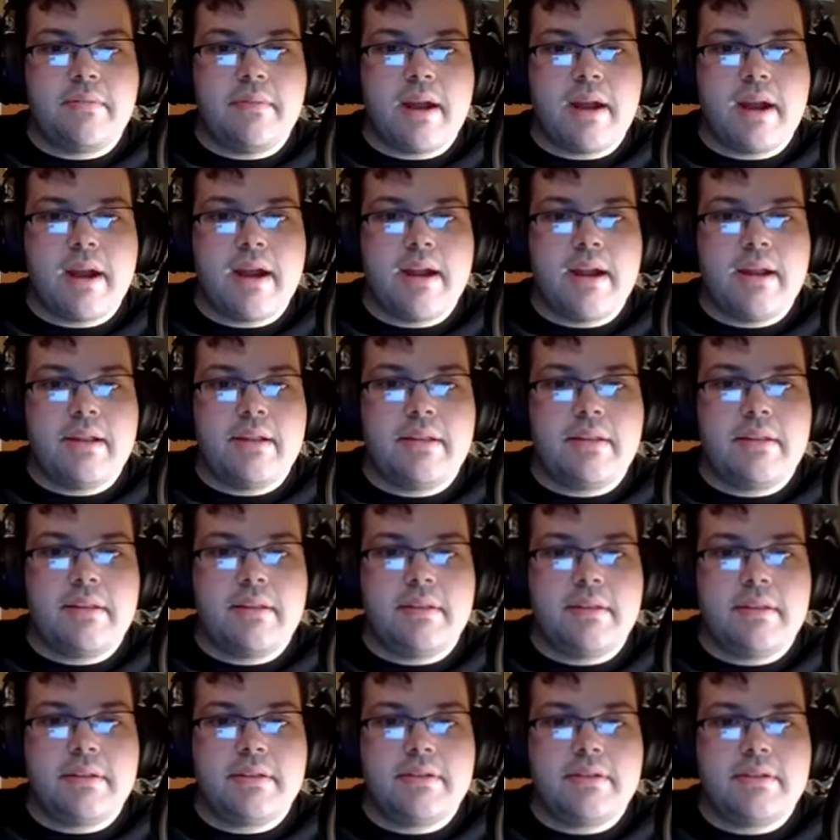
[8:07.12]
Knight.
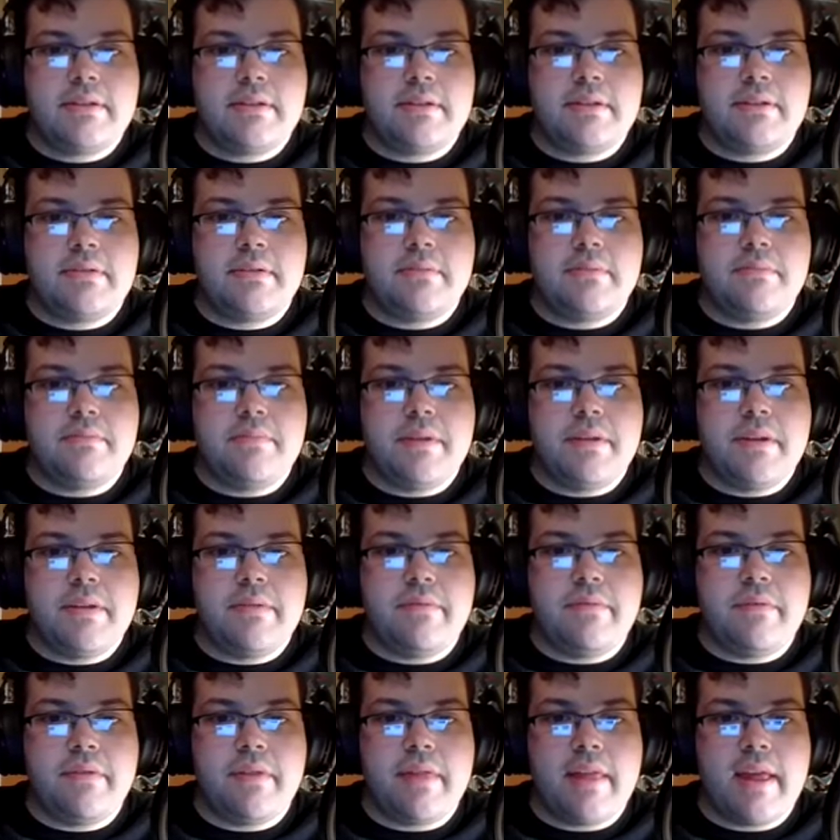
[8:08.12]
This could be
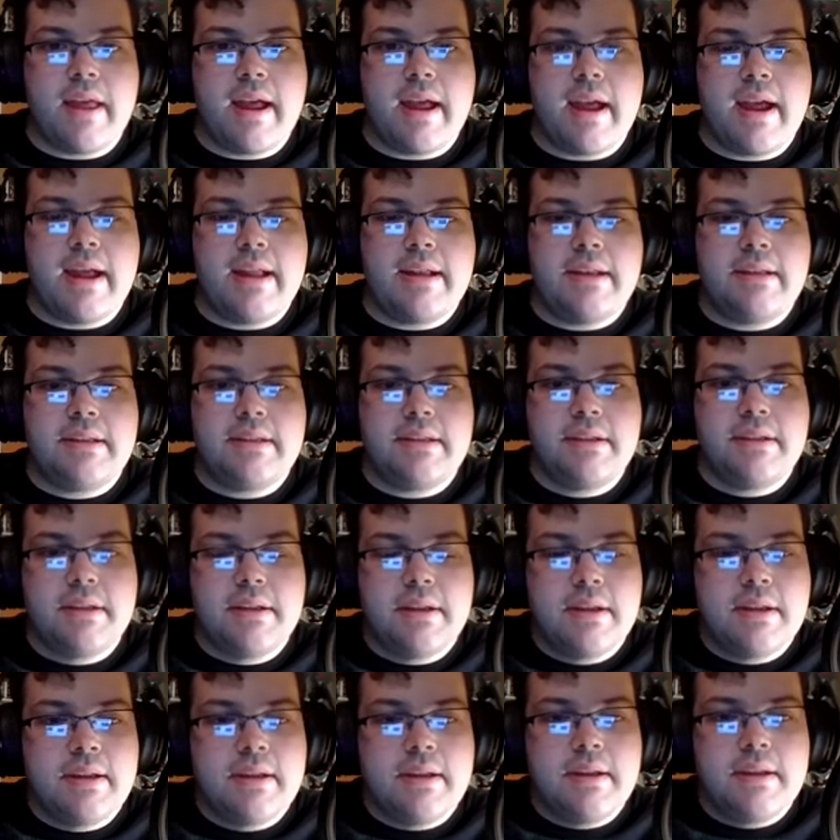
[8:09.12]
for that.
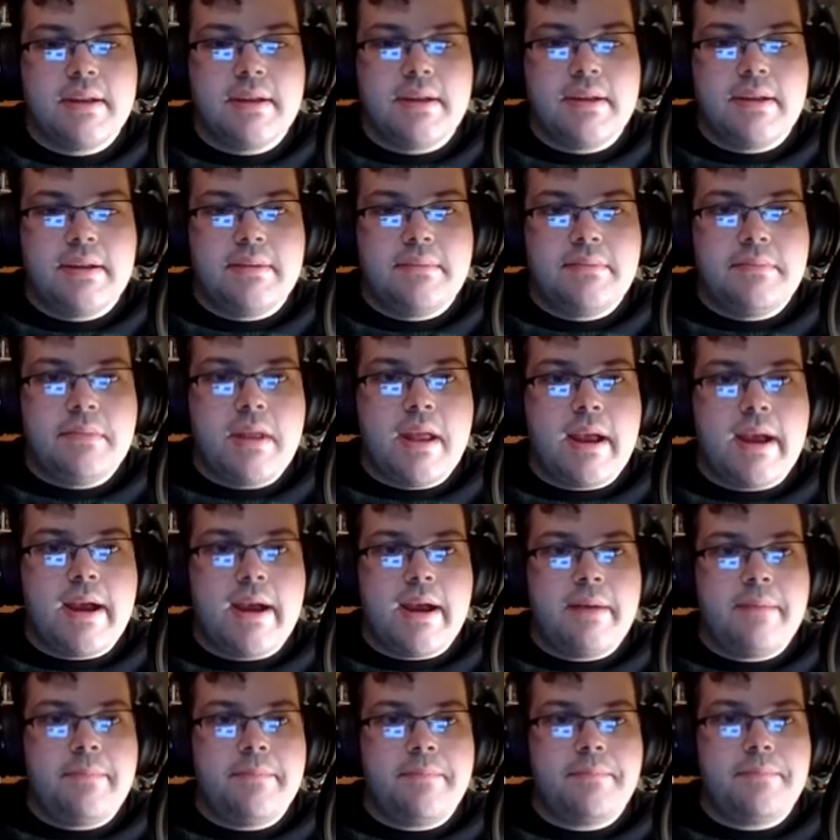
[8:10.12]

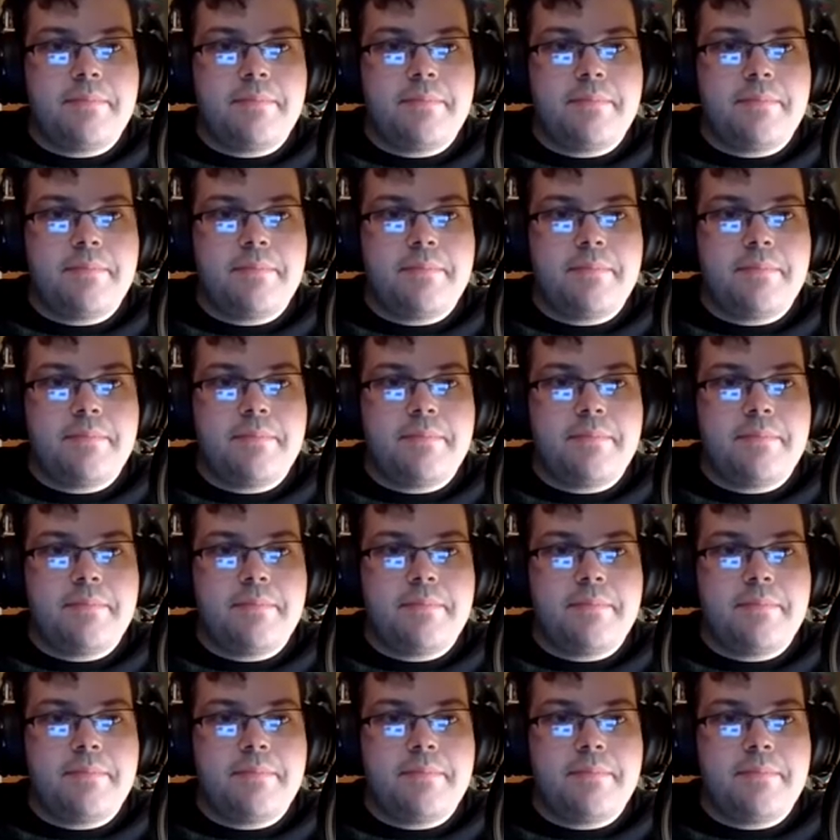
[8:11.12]
Yeah.